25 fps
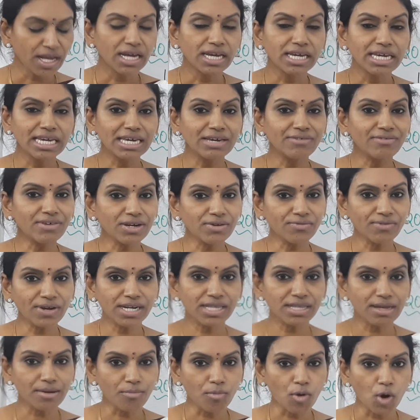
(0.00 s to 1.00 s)
even
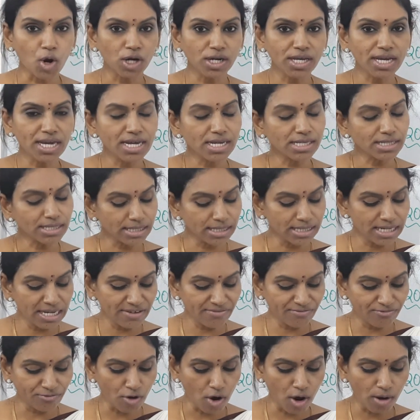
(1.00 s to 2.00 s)
when the body is
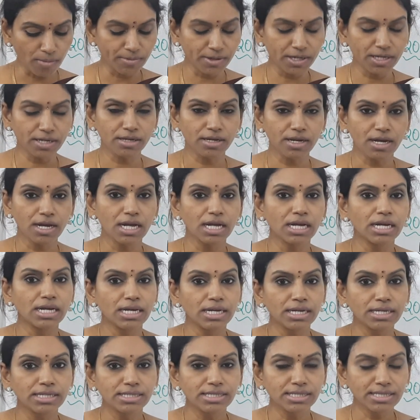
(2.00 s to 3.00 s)
deformed.
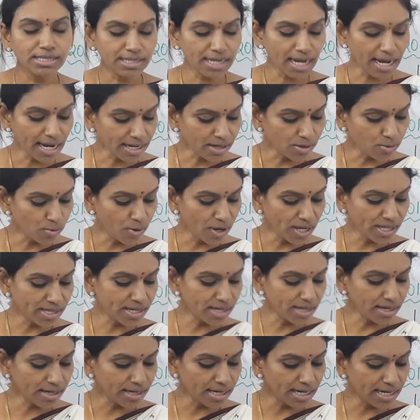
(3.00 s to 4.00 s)
State
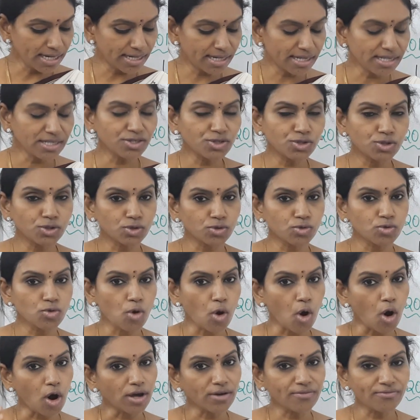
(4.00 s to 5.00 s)
whether it is true
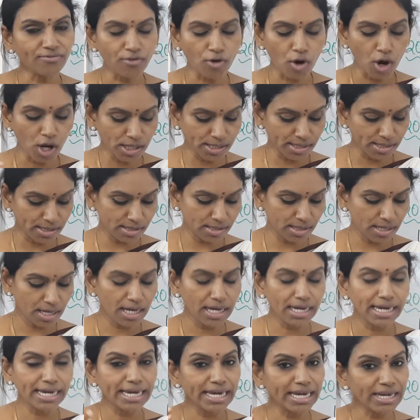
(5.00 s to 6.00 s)
or false.
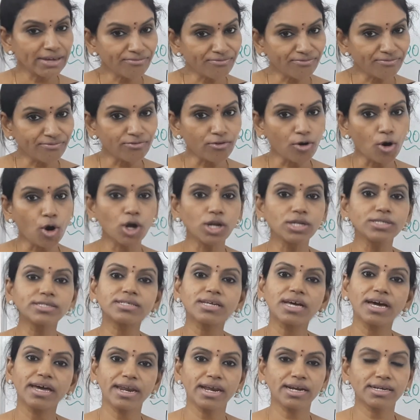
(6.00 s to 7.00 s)
If false,
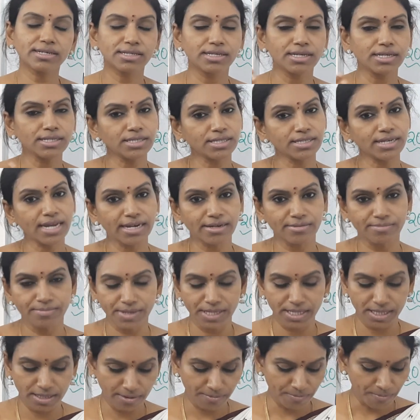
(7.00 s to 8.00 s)
correct the
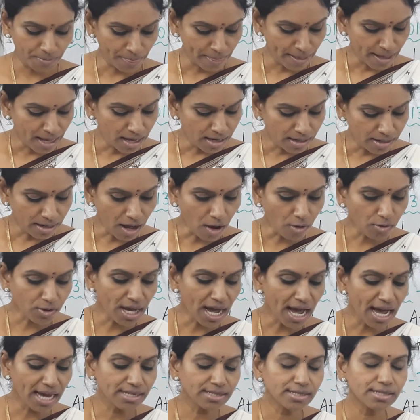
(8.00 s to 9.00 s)
statement. Now
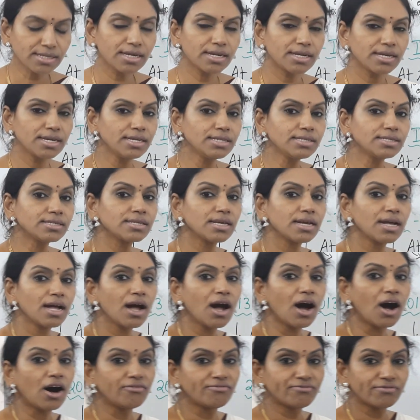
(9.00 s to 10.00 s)
the answer is,
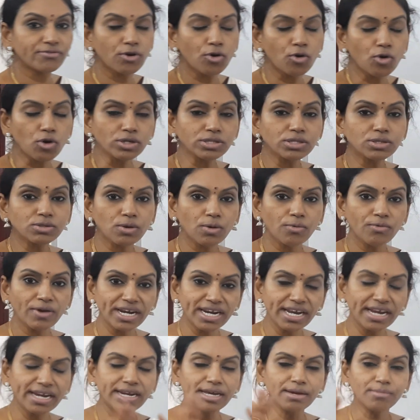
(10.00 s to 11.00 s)
of course,
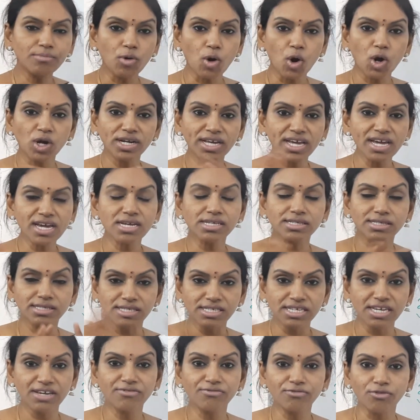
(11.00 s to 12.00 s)
when any body is
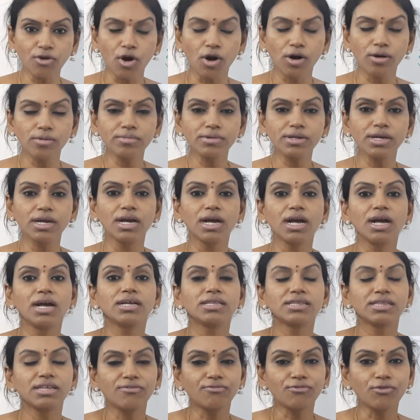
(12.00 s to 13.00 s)
deformed,
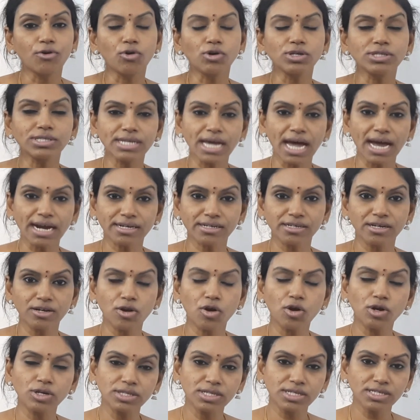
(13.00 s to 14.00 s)
the force acted
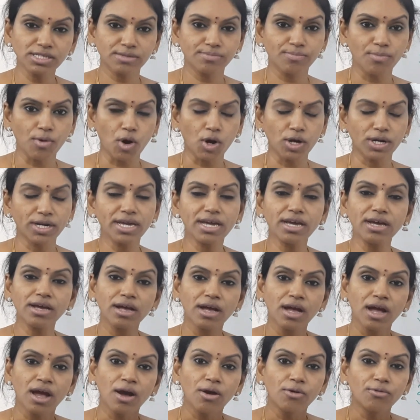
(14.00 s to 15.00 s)
on this body
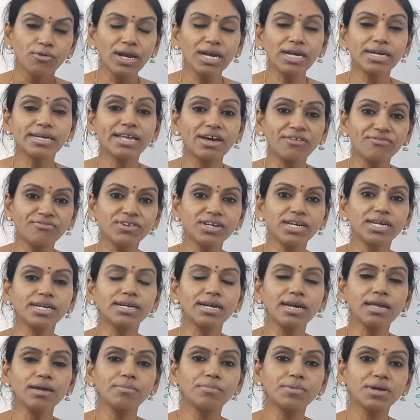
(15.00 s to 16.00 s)
will
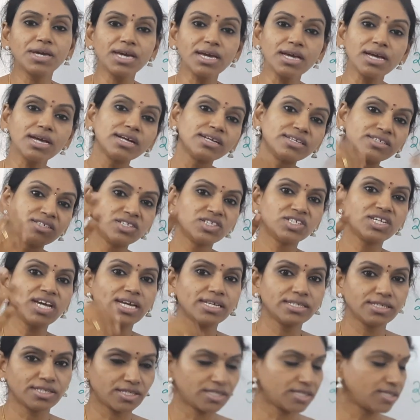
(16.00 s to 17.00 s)
definitely be
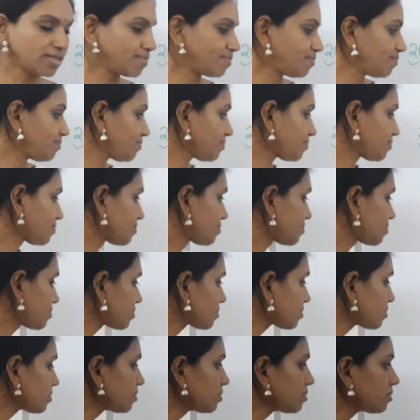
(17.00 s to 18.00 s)
changed.
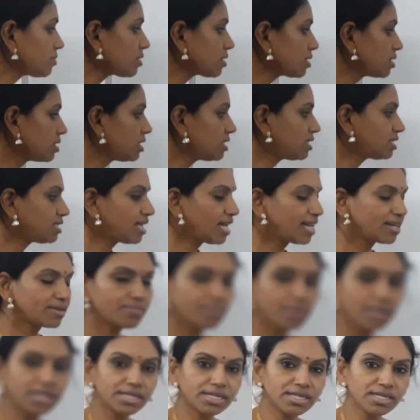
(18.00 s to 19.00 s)
The
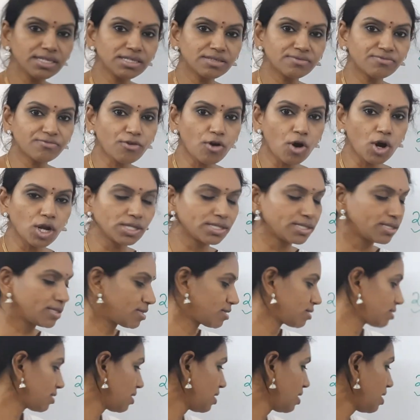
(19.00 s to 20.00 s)
statement is
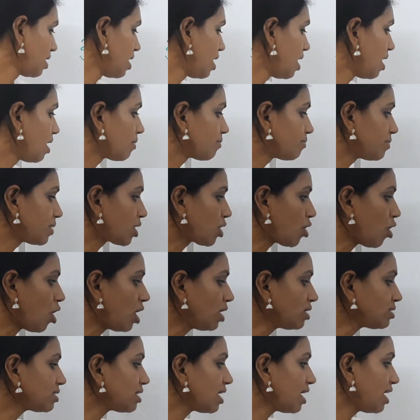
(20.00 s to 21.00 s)
false
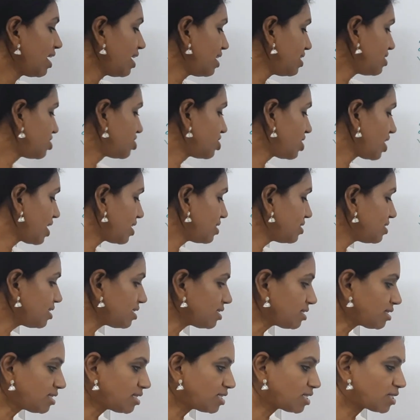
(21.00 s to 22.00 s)
because it
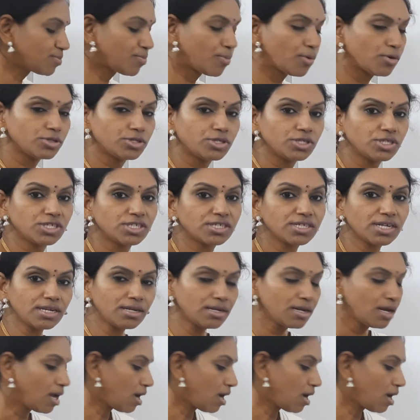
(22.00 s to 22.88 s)
changes its position